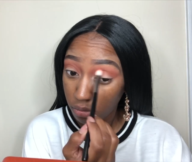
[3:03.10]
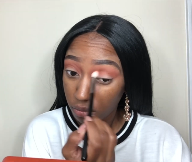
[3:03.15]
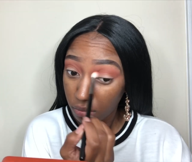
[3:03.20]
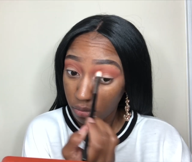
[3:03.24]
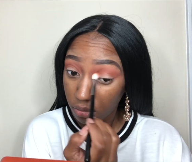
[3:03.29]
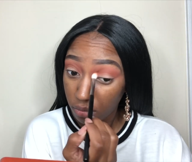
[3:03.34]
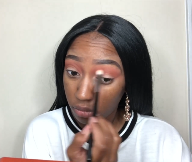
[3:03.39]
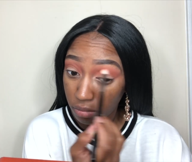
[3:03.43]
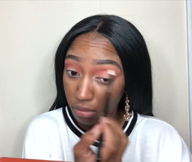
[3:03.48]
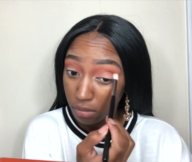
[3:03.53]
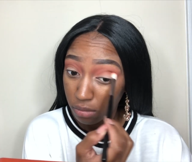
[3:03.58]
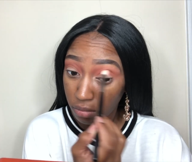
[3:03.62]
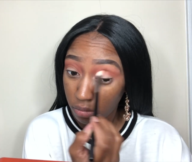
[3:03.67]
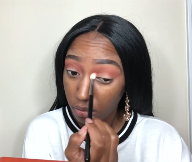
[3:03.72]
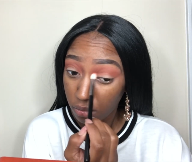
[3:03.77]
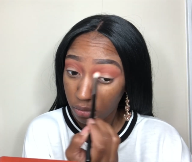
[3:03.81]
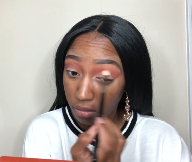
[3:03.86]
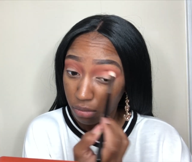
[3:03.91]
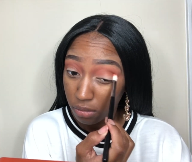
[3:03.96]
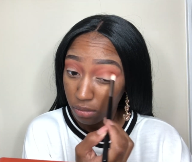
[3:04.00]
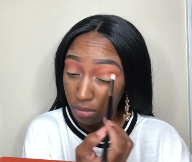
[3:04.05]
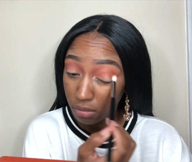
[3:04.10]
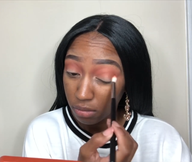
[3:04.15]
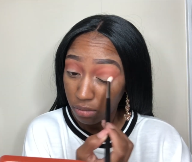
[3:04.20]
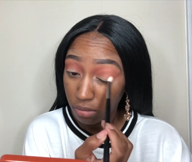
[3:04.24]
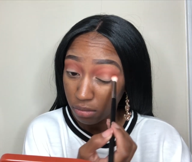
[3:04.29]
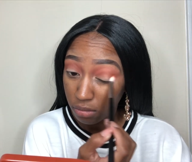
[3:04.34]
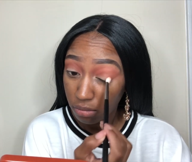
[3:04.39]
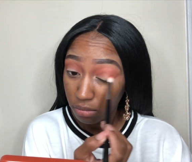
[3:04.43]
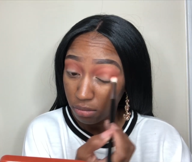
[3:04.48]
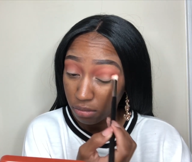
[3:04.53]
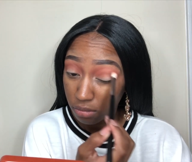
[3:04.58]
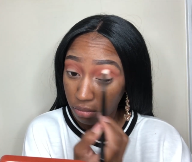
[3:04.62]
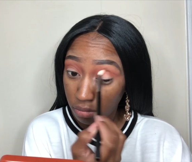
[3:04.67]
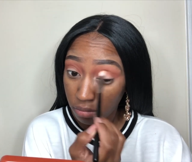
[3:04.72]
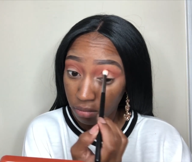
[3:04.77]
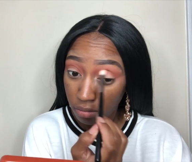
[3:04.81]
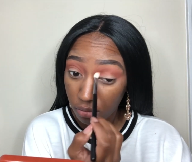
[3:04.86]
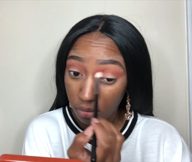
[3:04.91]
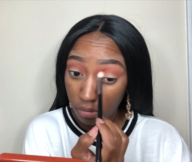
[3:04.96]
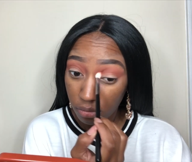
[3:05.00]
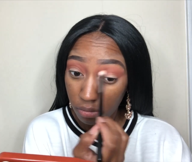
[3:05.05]

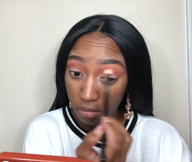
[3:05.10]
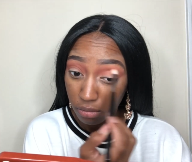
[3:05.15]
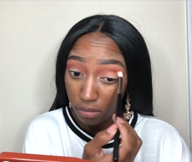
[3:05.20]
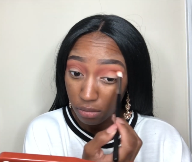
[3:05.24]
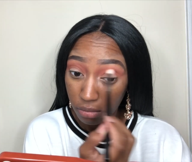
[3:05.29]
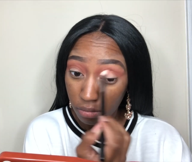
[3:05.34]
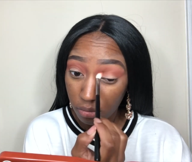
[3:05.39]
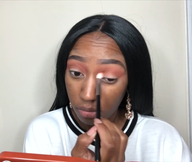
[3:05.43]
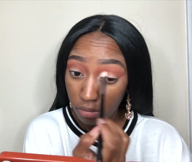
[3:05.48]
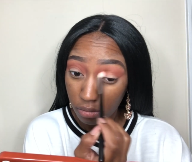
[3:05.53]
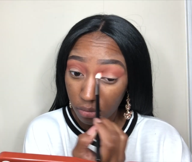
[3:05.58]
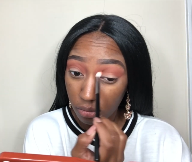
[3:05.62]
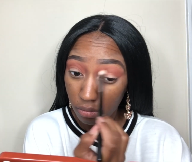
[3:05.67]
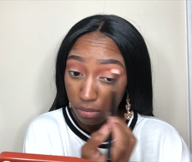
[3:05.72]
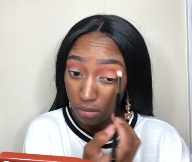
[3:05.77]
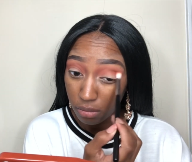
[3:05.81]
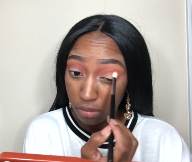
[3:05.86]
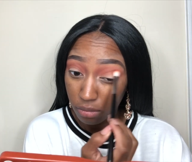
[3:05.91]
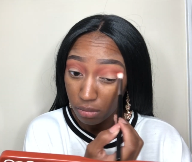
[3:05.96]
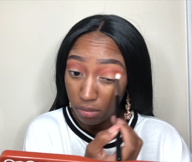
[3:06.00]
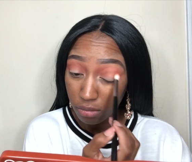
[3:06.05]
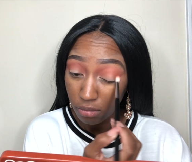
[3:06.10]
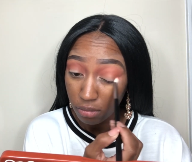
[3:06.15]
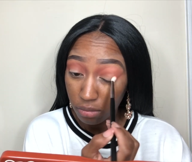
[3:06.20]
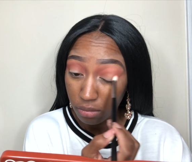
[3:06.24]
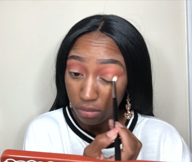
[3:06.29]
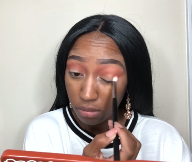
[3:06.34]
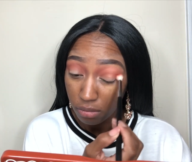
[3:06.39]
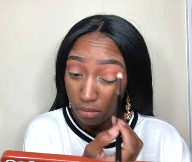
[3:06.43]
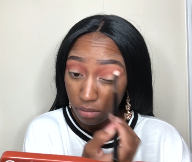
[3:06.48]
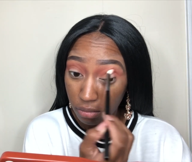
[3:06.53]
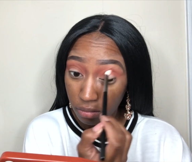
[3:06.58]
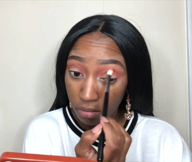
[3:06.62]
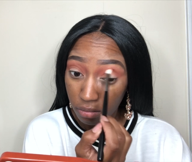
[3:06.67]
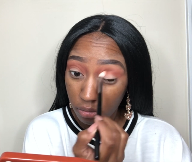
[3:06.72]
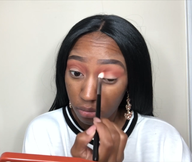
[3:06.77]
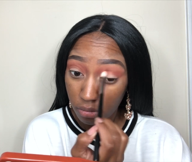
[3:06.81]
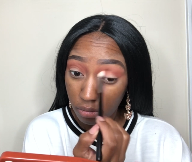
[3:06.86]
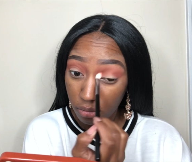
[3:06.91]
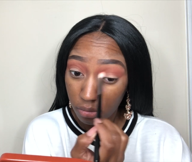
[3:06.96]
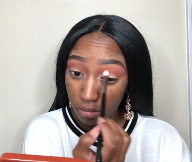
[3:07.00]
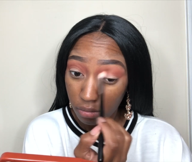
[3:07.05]

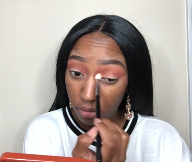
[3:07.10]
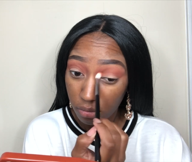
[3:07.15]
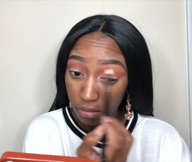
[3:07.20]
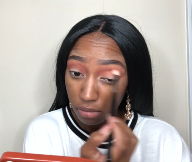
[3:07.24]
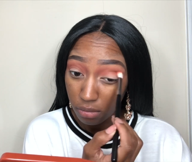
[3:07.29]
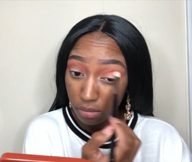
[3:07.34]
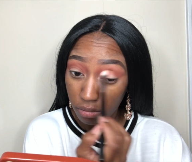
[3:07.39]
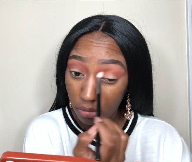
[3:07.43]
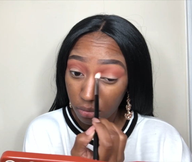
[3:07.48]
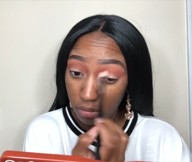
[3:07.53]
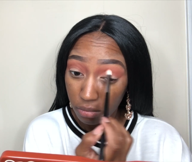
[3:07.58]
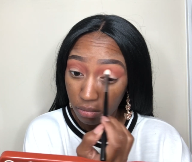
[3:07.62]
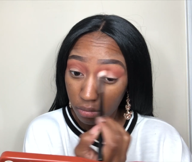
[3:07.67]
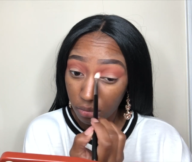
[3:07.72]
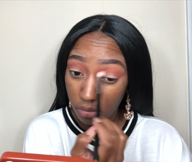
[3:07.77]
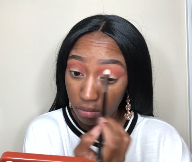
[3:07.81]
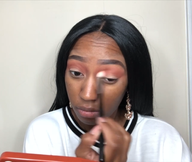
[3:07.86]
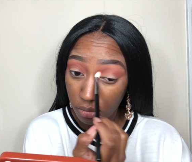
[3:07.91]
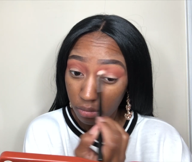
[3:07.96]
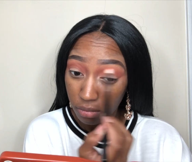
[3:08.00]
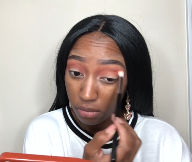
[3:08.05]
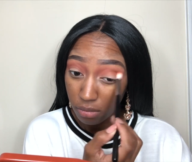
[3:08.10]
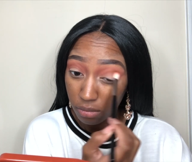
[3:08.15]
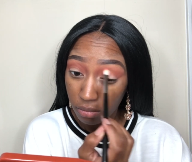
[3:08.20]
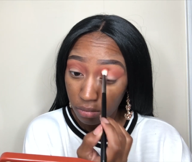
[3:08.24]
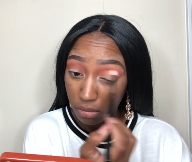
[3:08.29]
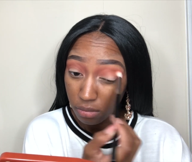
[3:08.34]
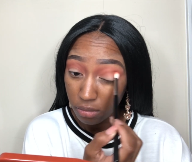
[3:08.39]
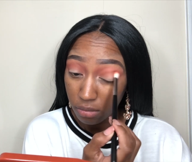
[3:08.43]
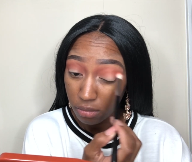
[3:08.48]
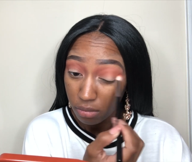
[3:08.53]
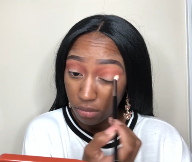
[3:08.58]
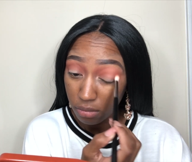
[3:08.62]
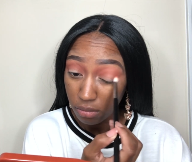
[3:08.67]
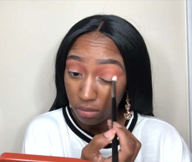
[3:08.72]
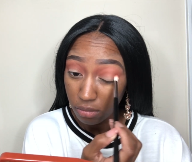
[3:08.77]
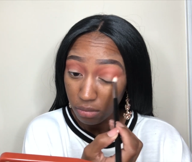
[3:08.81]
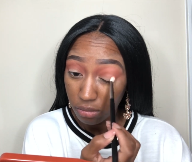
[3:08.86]
Nobody speaks.